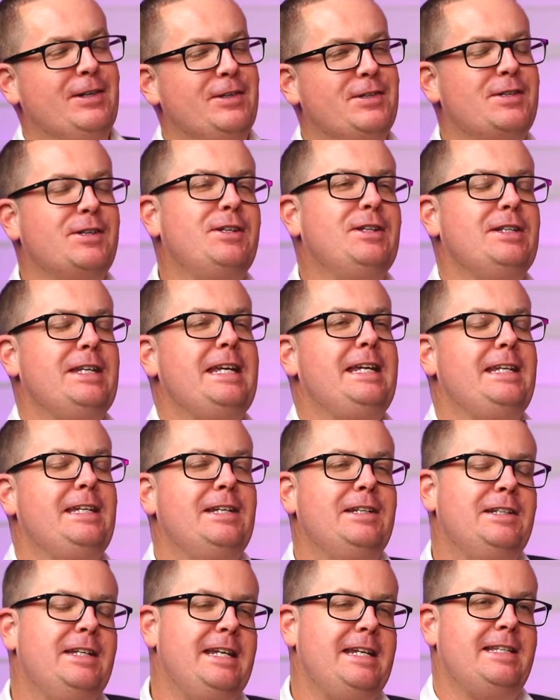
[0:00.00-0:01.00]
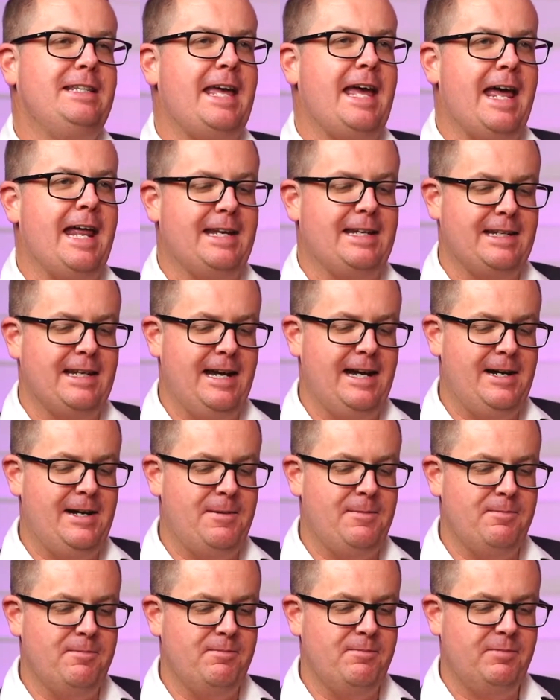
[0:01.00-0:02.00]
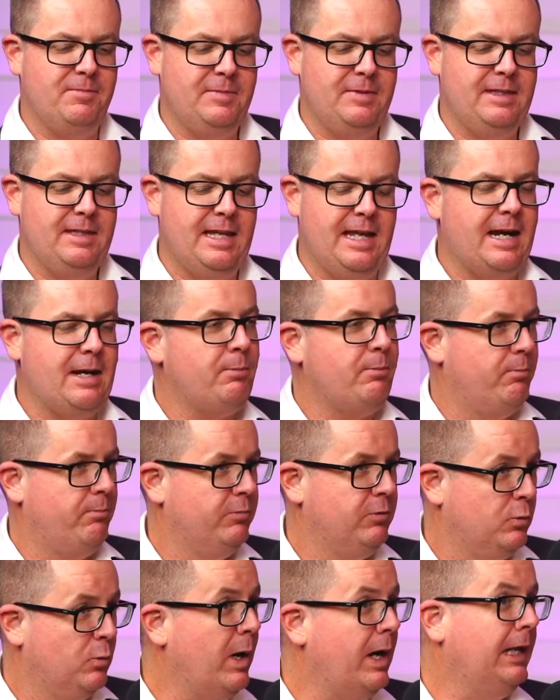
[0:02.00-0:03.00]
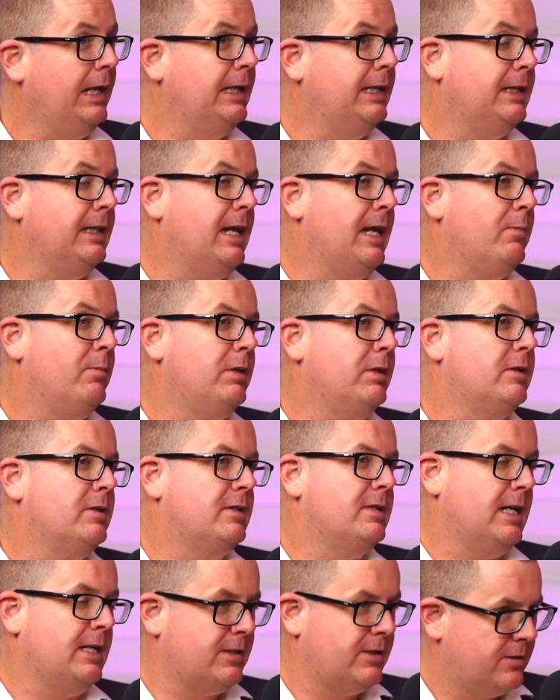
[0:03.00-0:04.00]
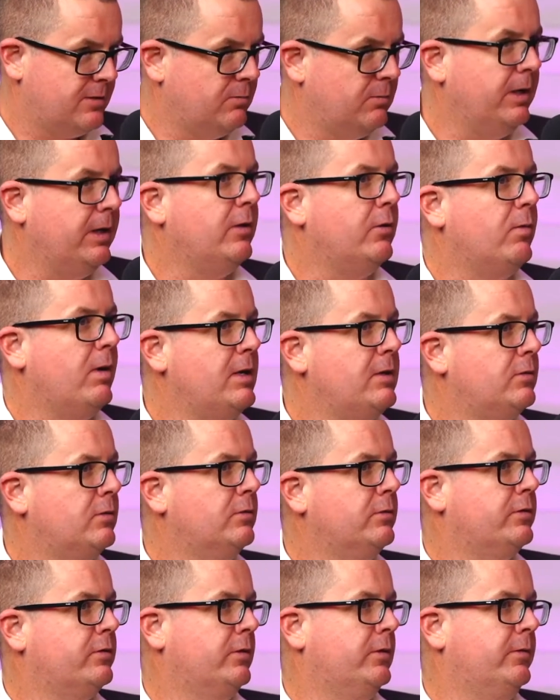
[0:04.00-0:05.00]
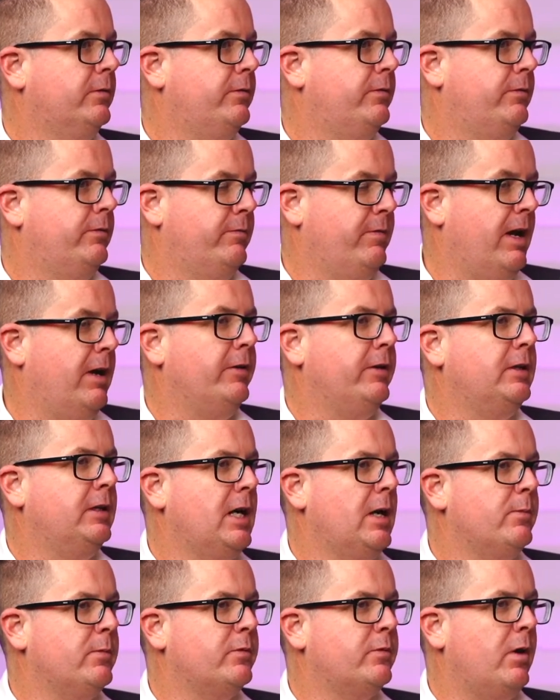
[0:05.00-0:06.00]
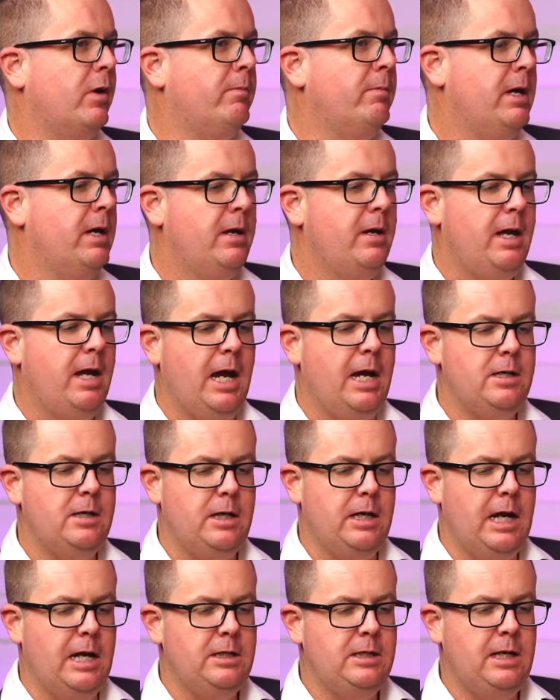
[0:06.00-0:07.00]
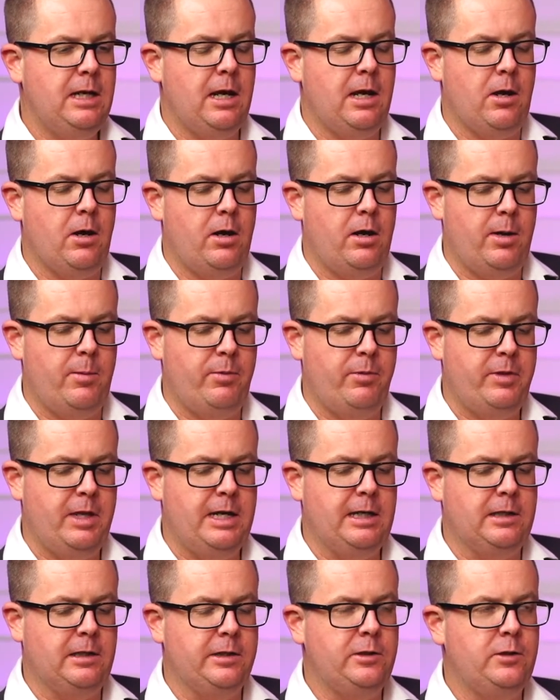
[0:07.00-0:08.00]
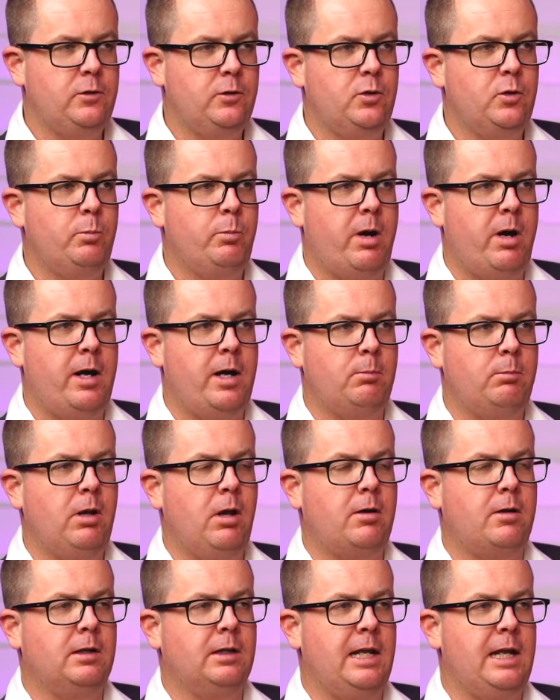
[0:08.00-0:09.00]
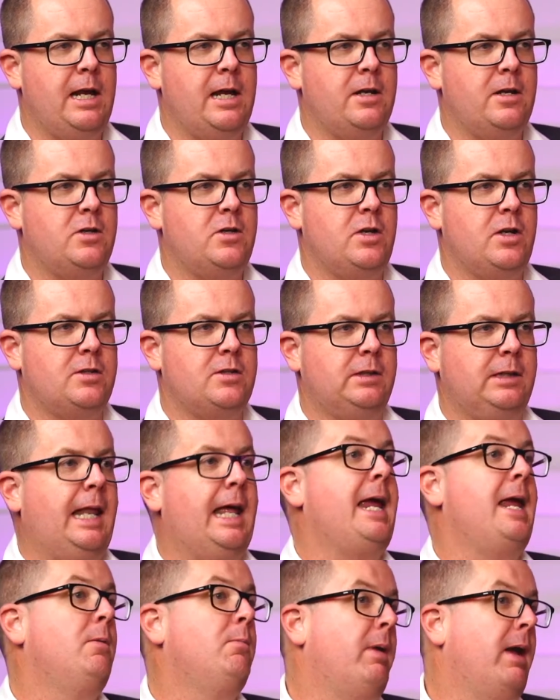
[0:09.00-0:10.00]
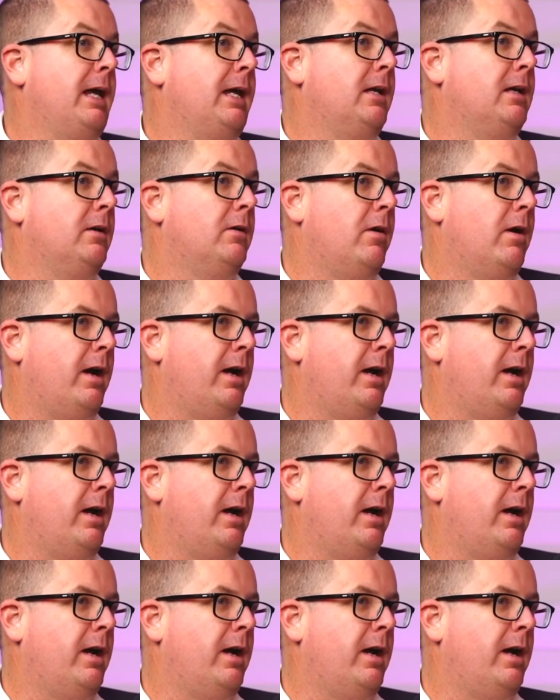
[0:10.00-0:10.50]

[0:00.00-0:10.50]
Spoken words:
So you need that that dwelling there, because that's where the rental sort of value comes from. And hypothetically, you could buy a block of land and just land bank it, right?